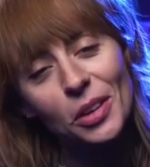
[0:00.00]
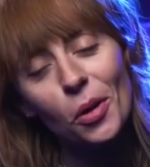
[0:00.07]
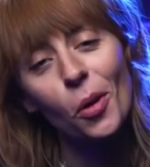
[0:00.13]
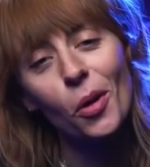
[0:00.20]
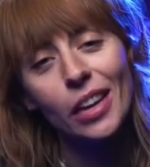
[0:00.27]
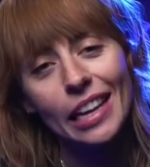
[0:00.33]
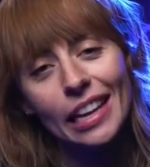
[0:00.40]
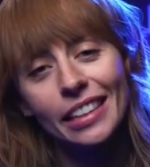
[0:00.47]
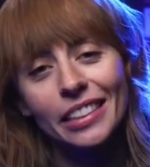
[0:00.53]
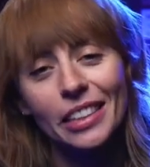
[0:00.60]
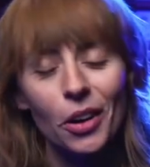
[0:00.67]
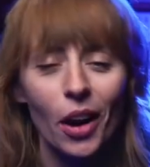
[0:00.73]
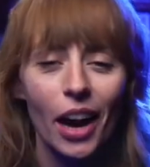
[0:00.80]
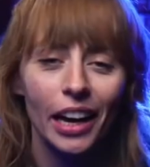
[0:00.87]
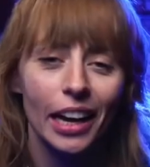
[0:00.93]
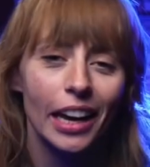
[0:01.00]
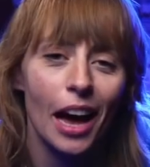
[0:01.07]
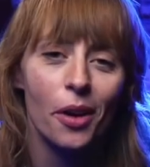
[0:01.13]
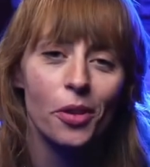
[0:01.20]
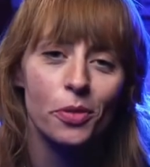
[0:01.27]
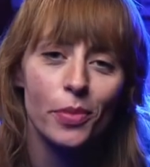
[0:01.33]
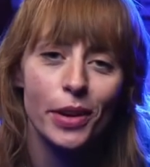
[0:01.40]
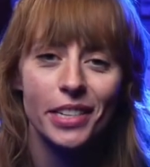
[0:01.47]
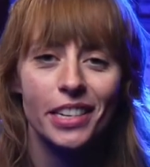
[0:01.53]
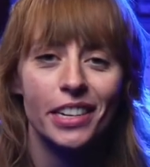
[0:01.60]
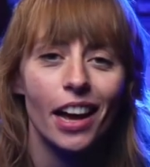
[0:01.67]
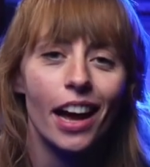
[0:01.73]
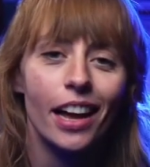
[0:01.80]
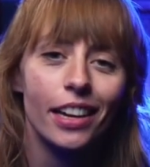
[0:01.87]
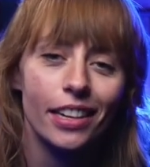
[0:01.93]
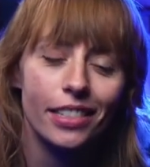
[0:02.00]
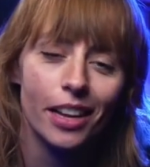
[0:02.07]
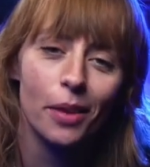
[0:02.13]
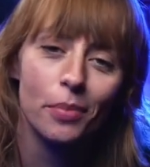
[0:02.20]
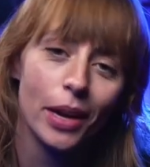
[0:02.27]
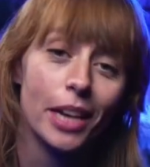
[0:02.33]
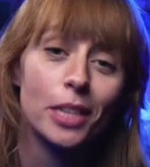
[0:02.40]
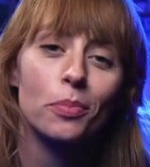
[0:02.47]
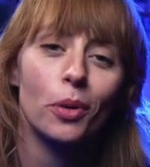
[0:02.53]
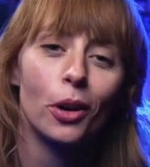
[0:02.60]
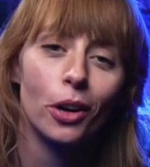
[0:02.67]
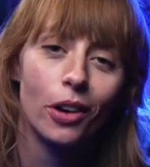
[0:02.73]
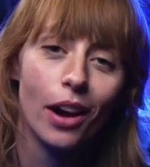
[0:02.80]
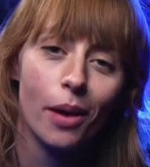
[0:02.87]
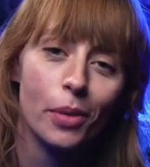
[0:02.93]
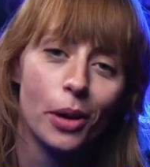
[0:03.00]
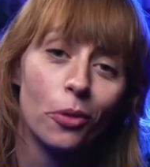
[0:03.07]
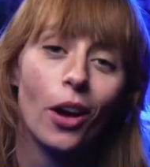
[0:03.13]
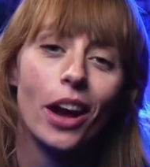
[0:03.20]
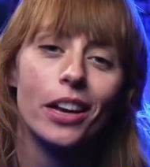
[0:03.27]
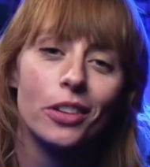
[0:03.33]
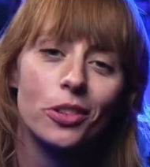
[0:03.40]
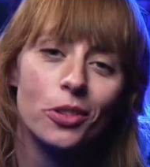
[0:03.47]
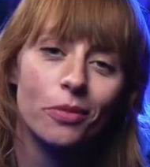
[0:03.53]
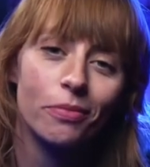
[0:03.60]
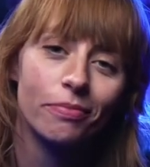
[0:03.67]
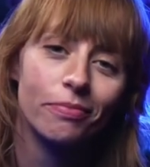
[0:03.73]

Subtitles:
Gordi. You're hanging out with me tonight as I'm guest programming Rage.